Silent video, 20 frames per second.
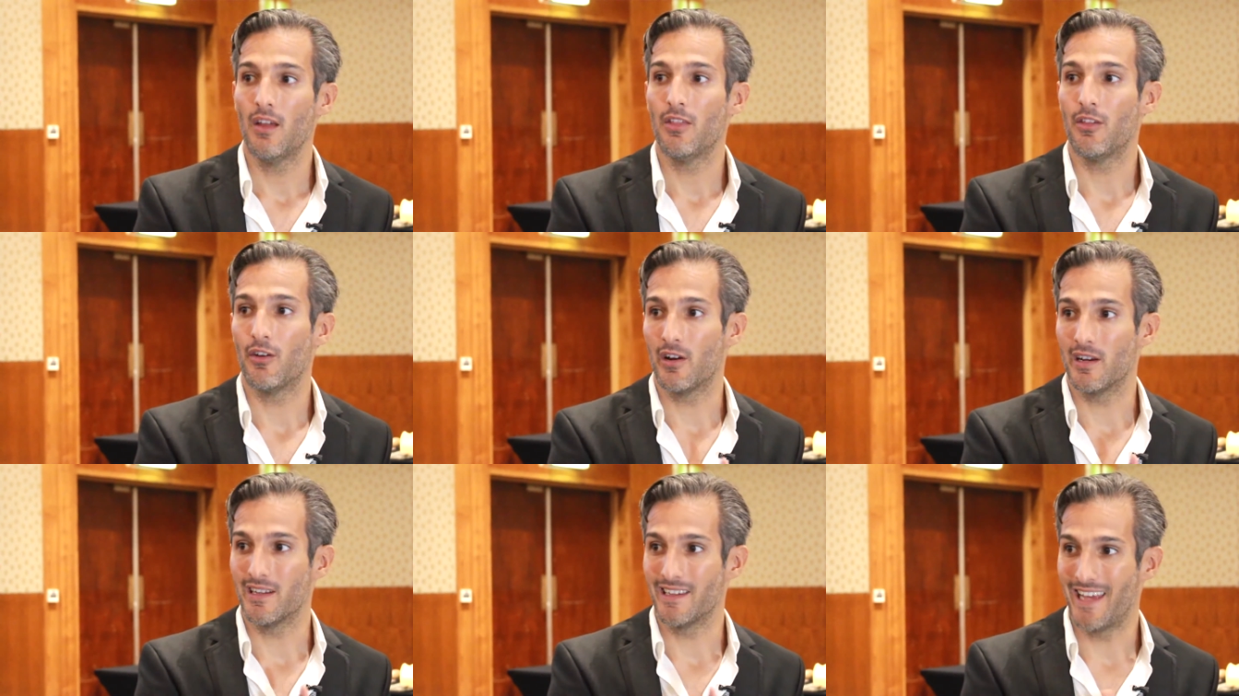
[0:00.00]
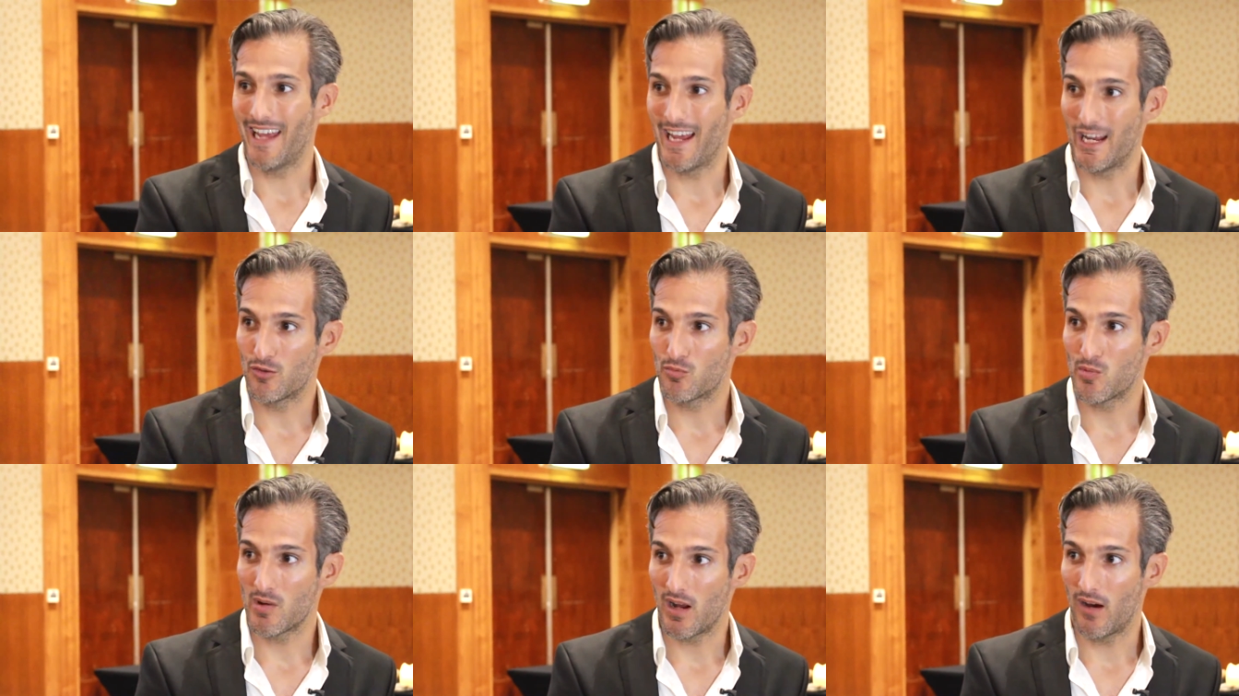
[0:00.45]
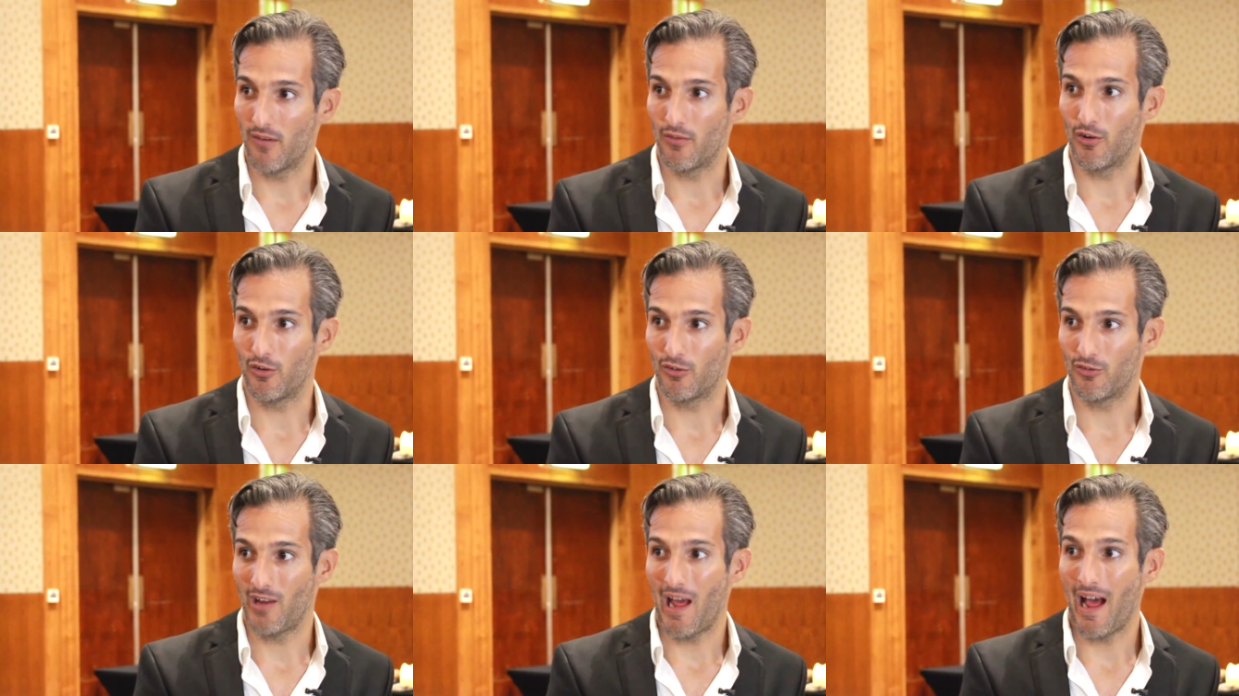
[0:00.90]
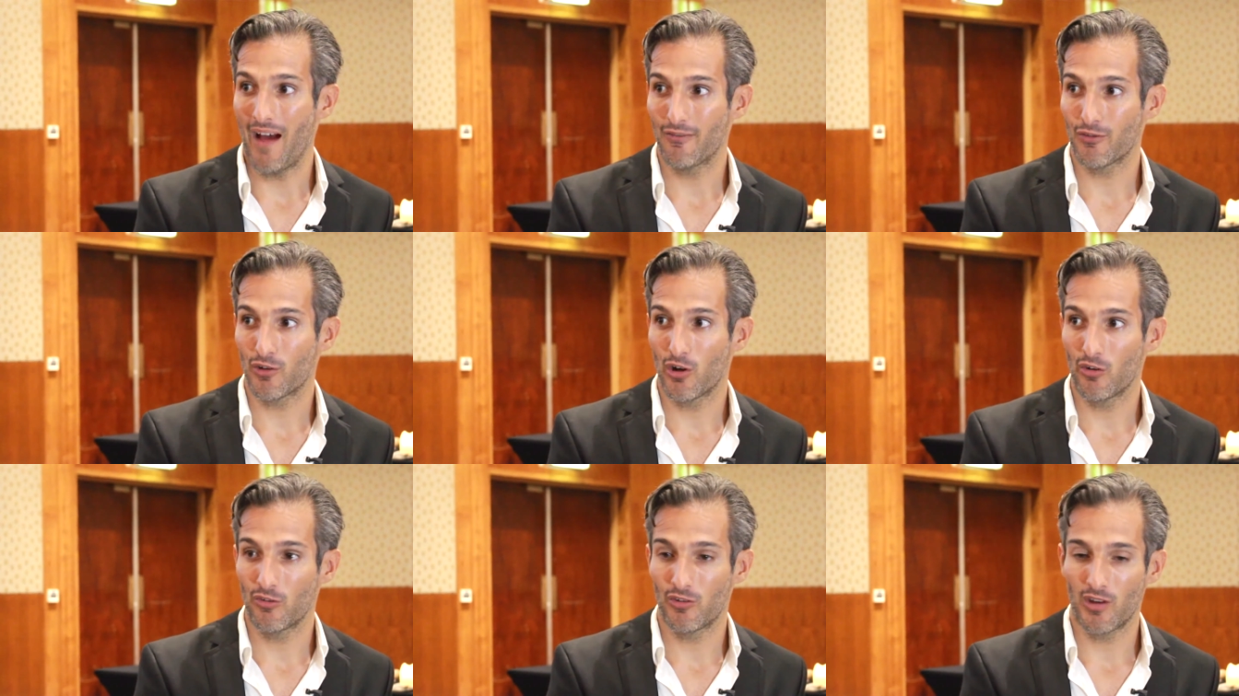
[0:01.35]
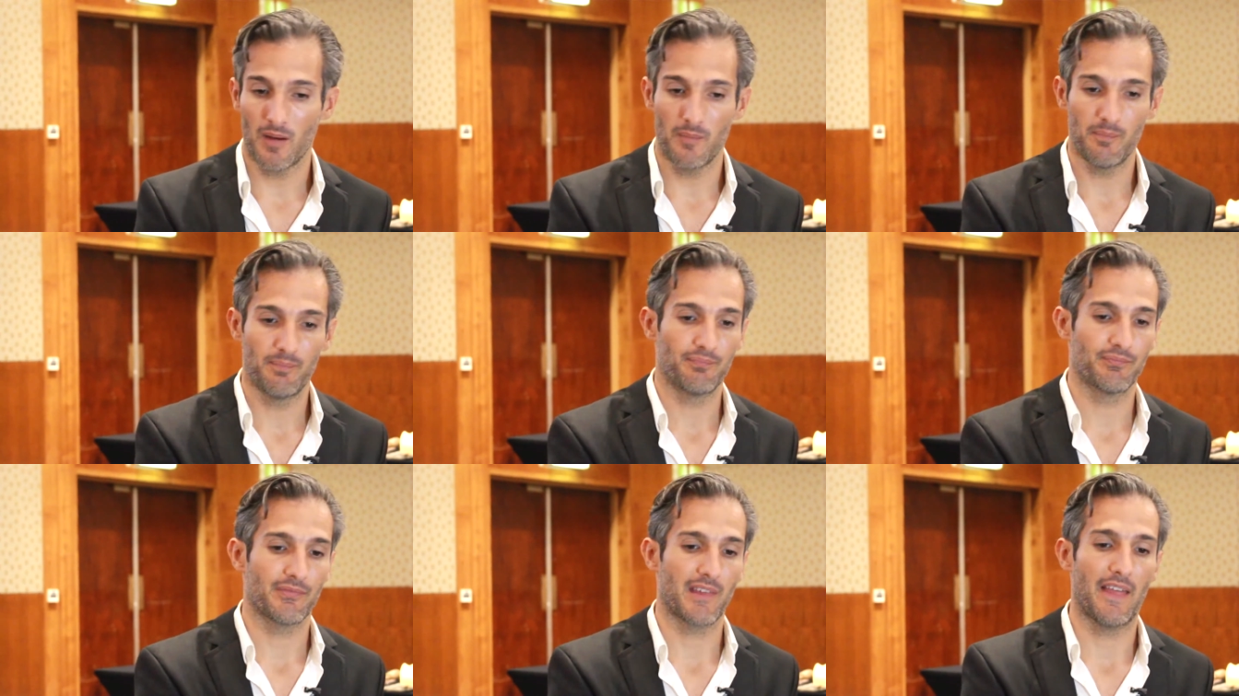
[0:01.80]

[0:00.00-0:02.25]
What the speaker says: their engagement of their staff goes up,